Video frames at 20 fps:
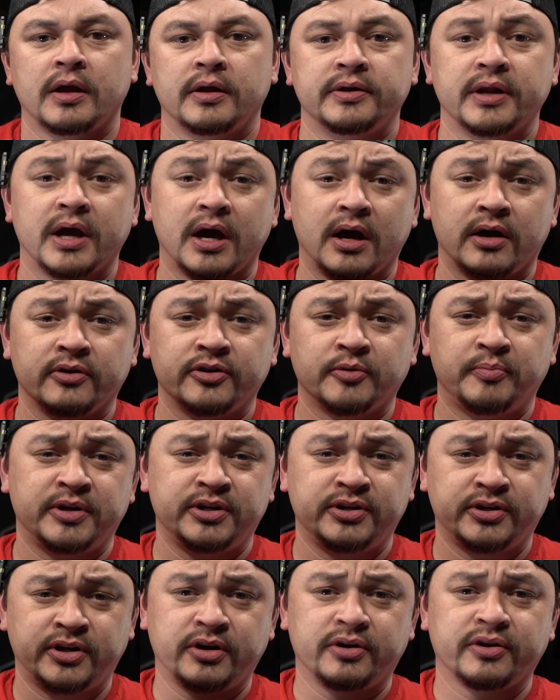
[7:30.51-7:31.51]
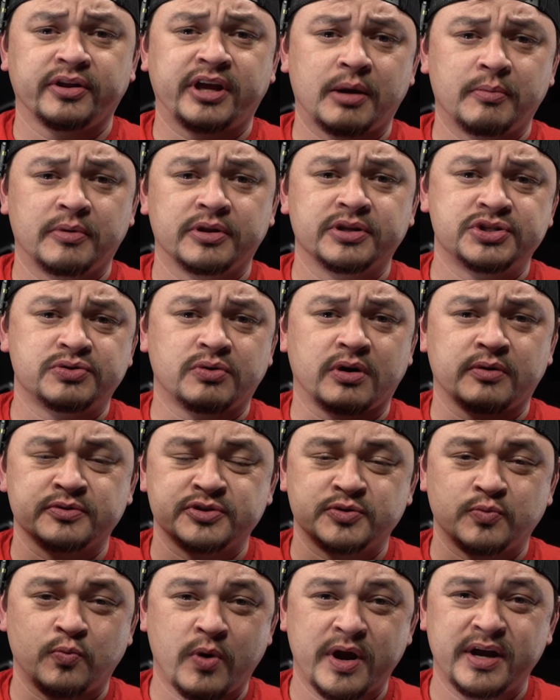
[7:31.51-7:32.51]
Now, the pinion gear that came on this truck was
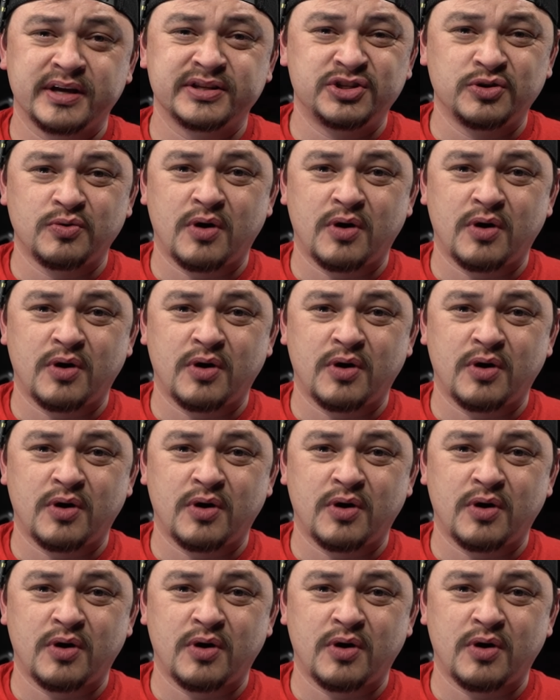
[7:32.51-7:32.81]
way too